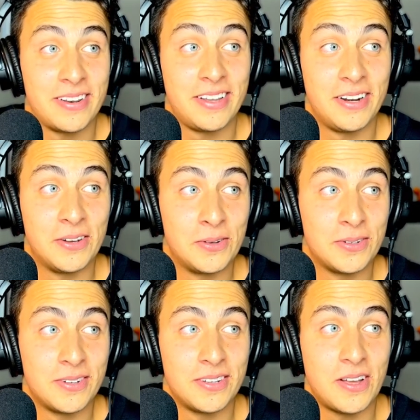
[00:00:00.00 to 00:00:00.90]
You know,
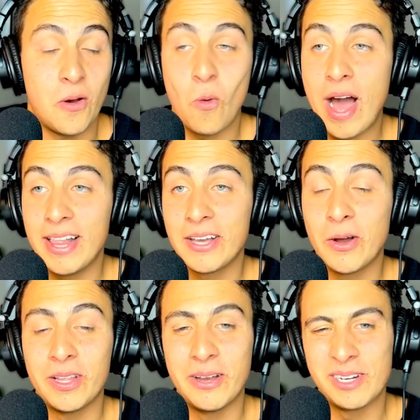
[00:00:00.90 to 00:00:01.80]
a while
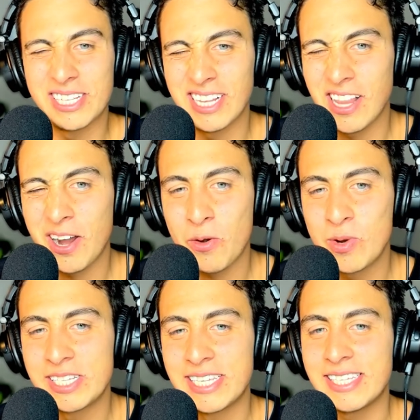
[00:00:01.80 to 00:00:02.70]
ago there was a lot of
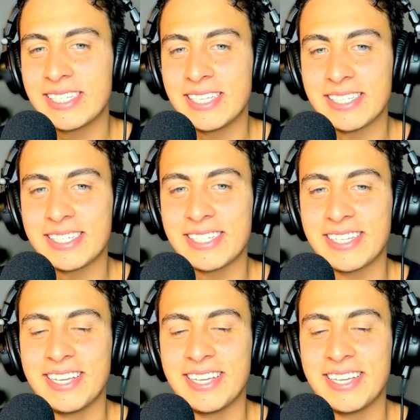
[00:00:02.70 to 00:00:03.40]
resistance